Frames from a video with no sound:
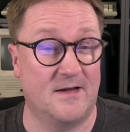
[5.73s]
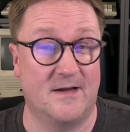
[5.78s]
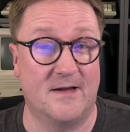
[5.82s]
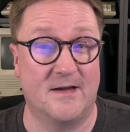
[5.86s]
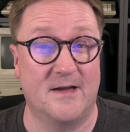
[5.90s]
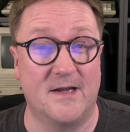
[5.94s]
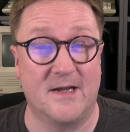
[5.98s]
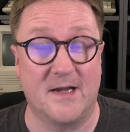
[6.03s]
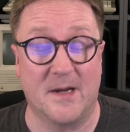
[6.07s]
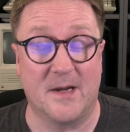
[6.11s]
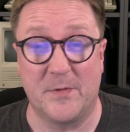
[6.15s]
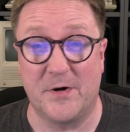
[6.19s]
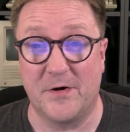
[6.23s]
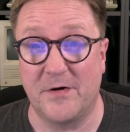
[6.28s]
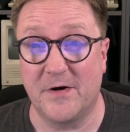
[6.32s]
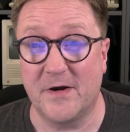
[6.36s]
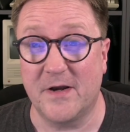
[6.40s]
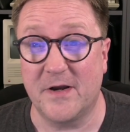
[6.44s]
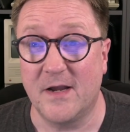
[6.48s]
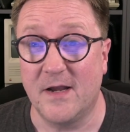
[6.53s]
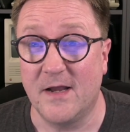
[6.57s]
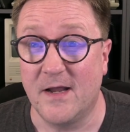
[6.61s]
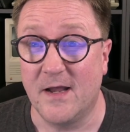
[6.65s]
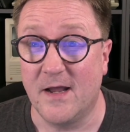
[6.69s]
Hey, I'm
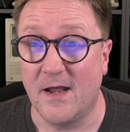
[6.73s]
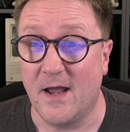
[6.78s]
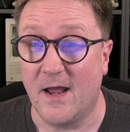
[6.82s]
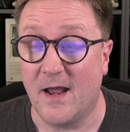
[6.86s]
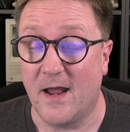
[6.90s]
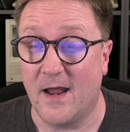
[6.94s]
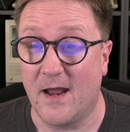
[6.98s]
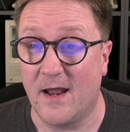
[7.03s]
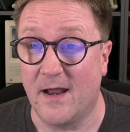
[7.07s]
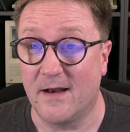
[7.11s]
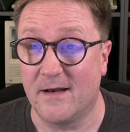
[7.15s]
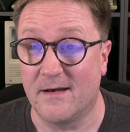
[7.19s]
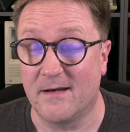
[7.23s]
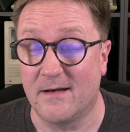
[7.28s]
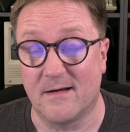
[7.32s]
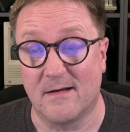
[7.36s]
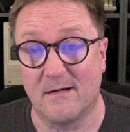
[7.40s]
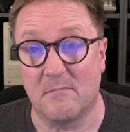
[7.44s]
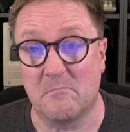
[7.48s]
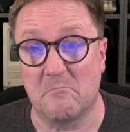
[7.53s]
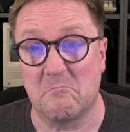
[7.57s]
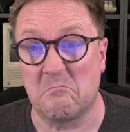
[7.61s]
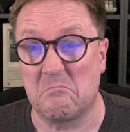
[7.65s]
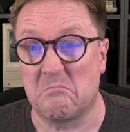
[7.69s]
Eric, and
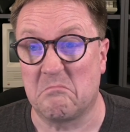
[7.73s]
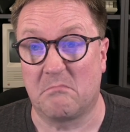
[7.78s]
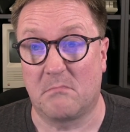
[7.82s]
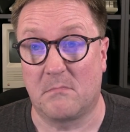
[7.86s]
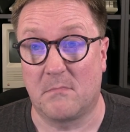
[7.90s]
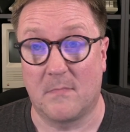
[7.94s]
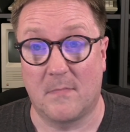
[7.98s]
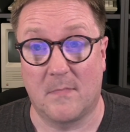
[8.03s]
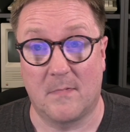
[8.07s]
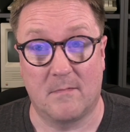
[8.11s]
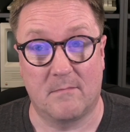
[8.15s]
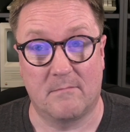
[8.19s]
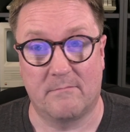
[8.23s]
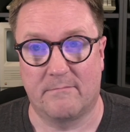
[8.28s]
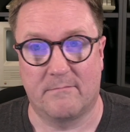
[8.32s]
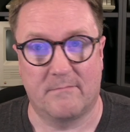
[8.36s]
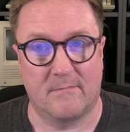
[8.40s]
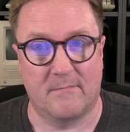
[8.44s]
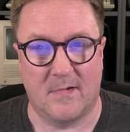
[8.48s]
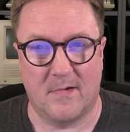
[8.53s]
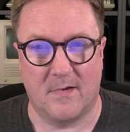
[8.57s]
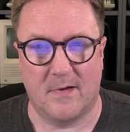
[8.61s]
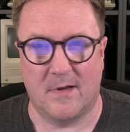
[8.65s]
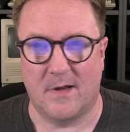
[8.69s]

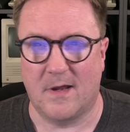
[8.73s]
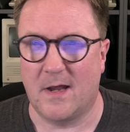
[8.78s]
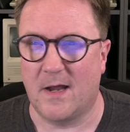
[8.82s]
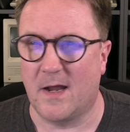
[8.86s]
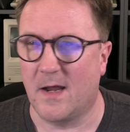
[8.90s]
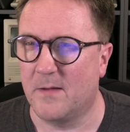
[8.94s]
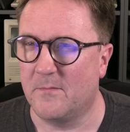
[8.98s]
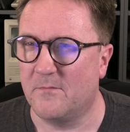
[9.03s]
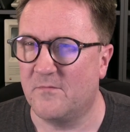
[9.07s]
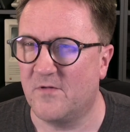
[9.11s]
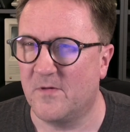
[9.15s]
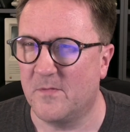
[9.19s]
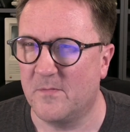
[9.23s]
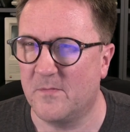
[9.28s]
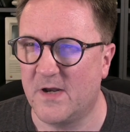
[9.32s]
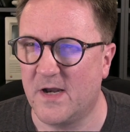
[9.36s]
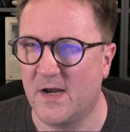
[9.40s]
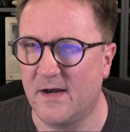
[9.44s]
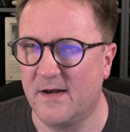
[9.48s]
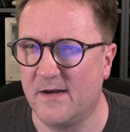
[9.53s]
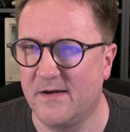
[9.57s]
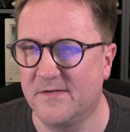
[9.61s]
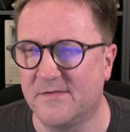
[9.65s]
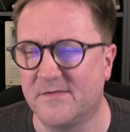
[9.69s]
I'm from the
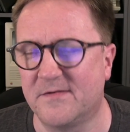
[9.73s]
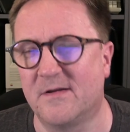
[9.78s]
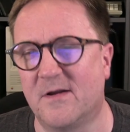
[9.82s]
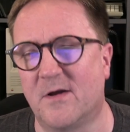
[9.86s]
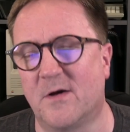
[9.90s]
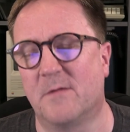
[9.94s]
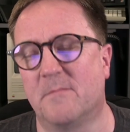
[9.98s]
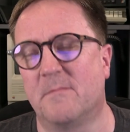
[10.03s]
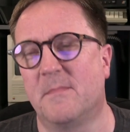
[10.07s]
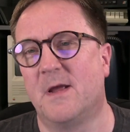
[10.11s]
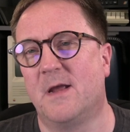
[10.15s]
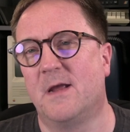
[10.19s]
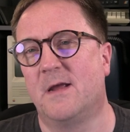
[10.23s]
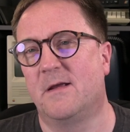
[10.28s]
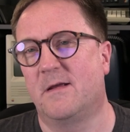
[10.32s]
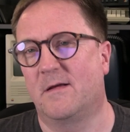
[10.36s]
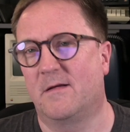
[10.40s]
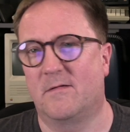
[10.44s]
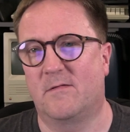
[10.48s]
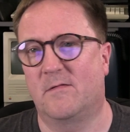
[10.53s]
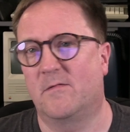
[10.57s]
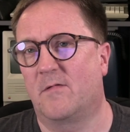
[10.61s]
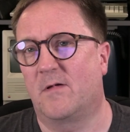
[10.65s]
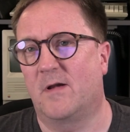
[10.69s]
80s. No,
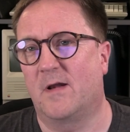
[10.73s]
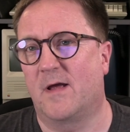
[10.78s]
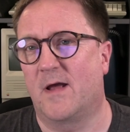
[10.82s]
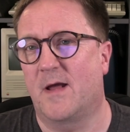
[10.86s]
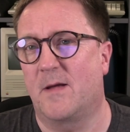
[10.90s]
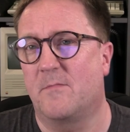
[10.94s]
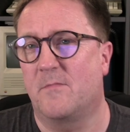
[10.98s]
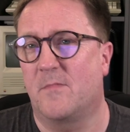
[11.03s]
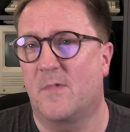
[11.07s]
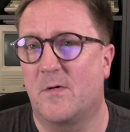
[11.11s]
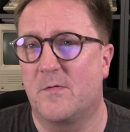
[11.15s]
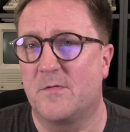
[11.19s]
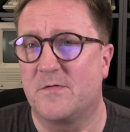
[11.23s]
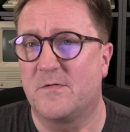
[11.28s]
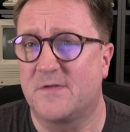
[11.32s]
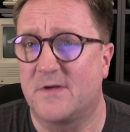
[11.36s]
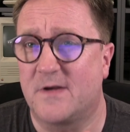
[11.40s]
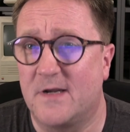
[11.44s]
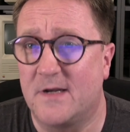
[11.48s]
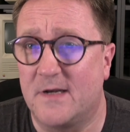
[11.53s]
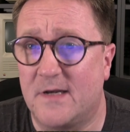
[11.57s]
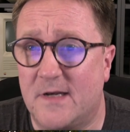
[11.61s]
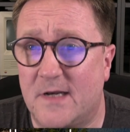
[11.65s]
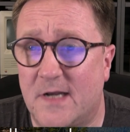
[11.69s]
well, I am. I was a
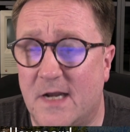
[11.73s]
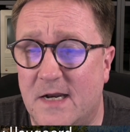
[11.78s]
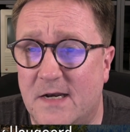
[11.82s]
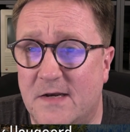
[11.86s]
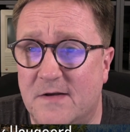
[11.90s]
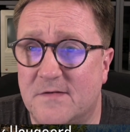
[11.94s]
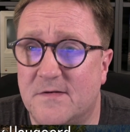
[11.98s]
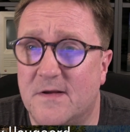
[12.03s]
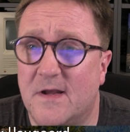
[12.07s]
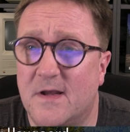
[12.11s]
kid in the 80s.